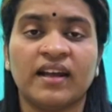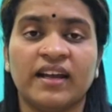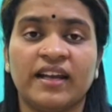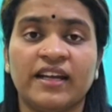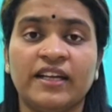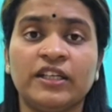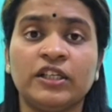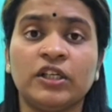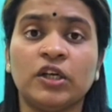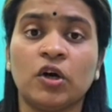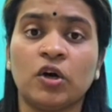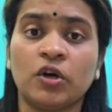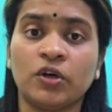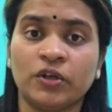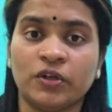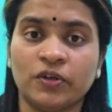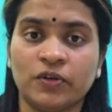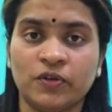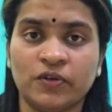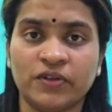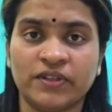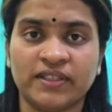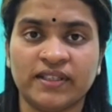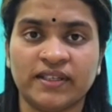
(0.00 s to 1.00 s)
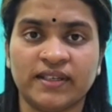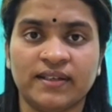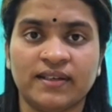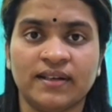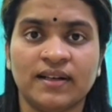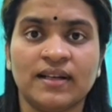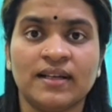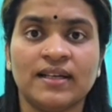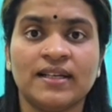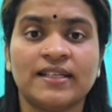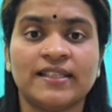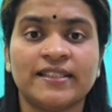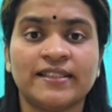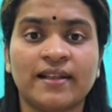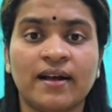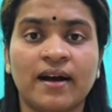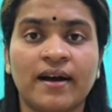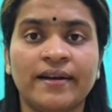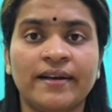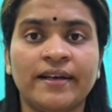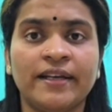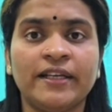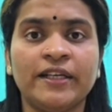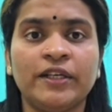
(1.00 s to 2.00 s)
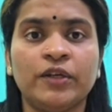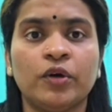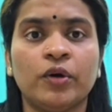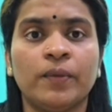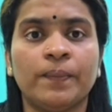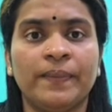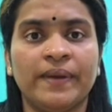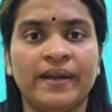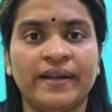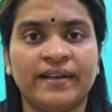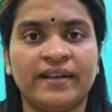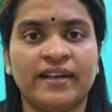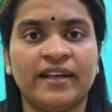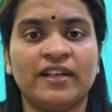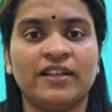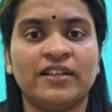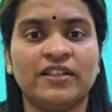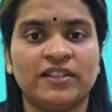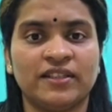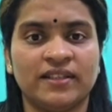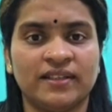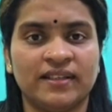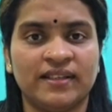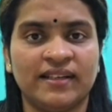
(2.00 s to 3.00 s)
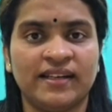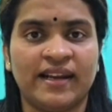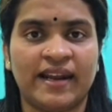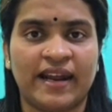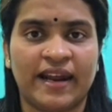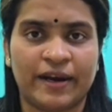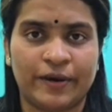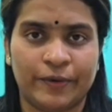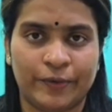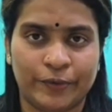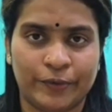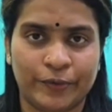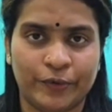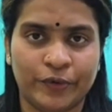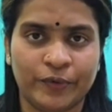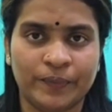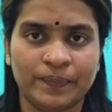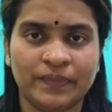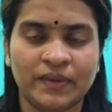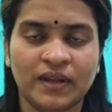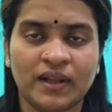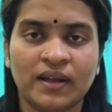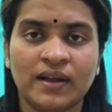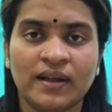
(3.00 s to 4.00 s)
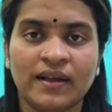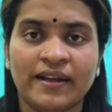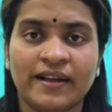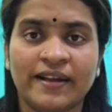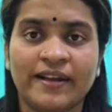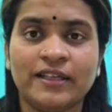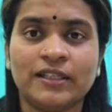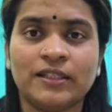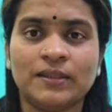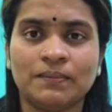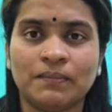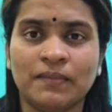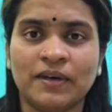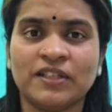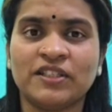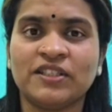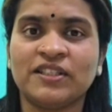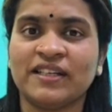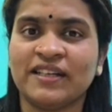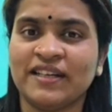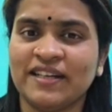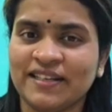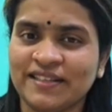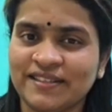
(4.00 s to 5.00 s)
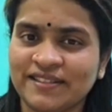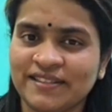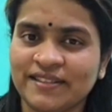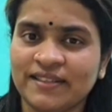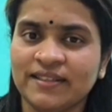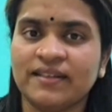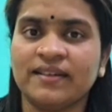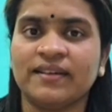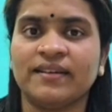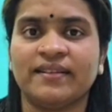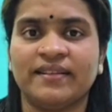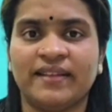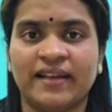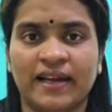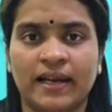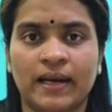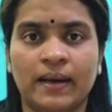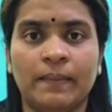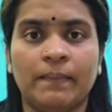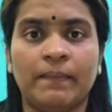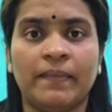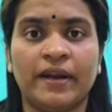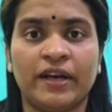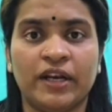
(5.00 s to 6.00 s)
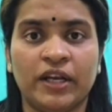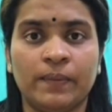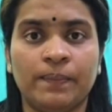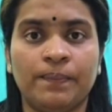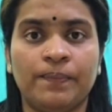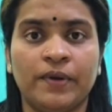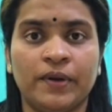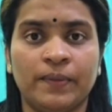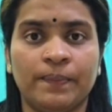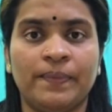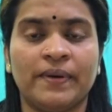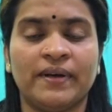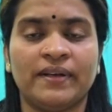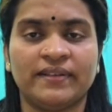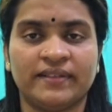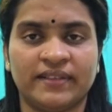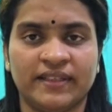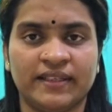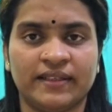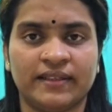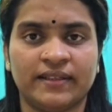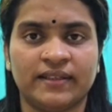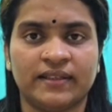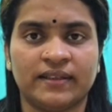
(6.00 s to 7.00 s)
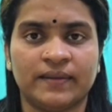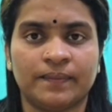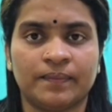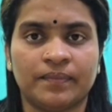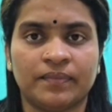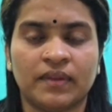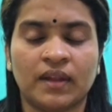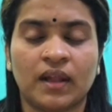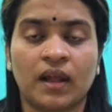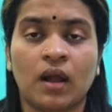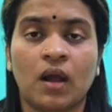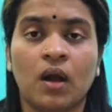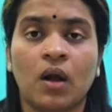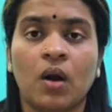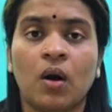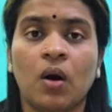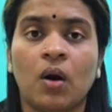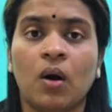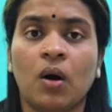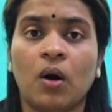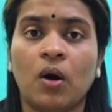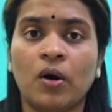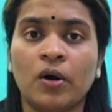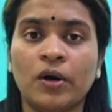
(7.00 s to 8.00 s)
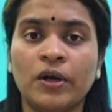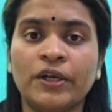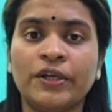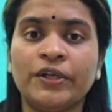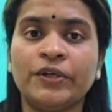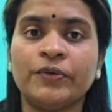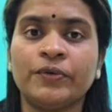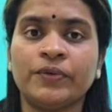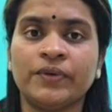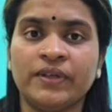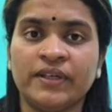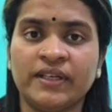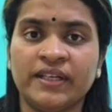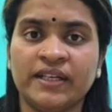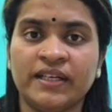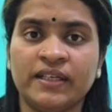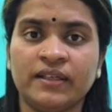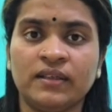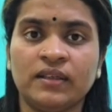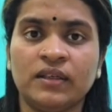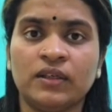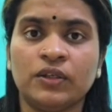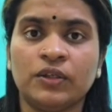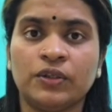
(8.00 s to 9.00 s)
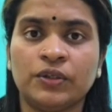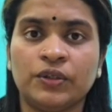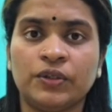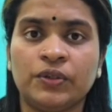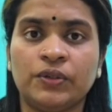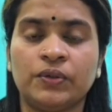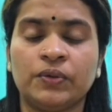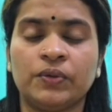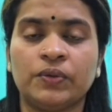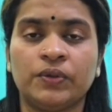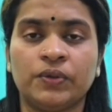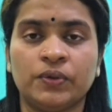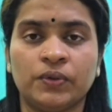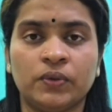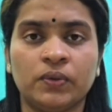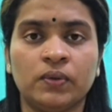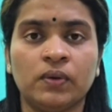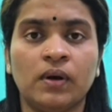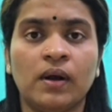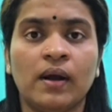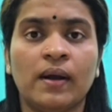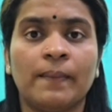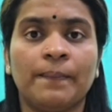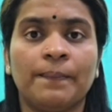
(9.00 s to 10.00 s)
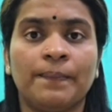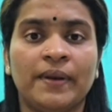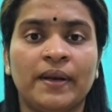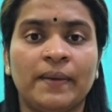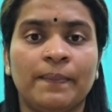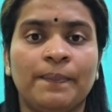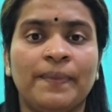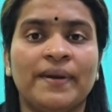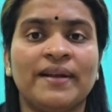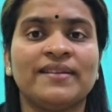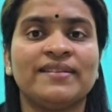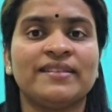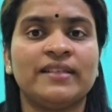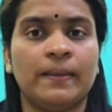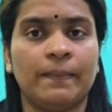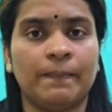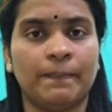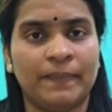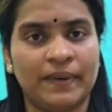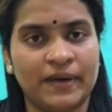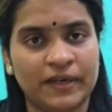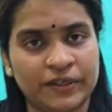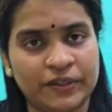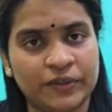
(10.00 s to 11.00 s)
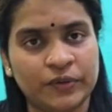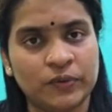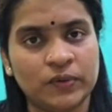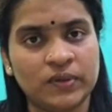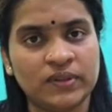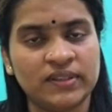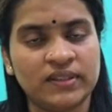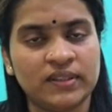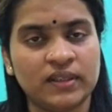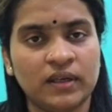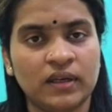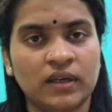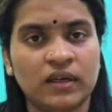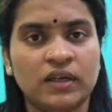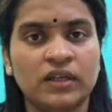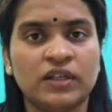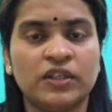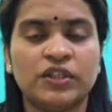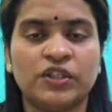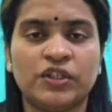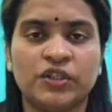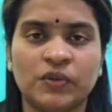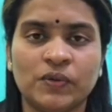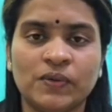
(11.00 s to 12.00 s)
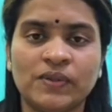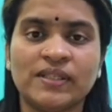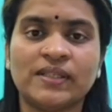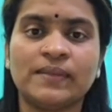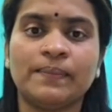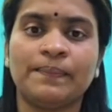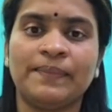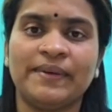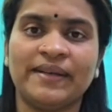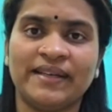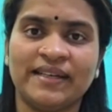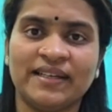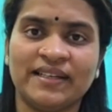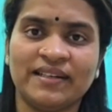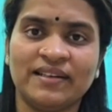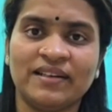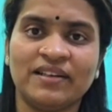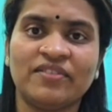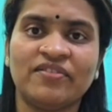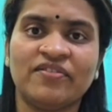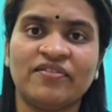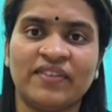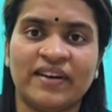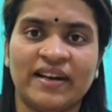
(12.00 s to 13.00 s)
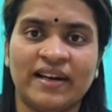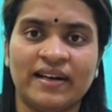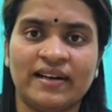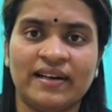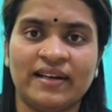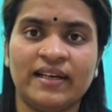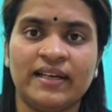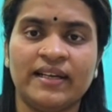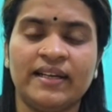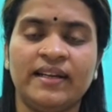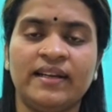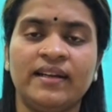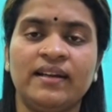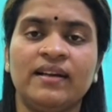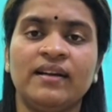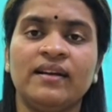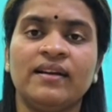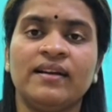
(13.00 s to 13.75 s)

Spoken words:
In conclusion, starting your baking journey at home is much easier than many people think. All you need to do: prepare simple tools, choose beginner friendly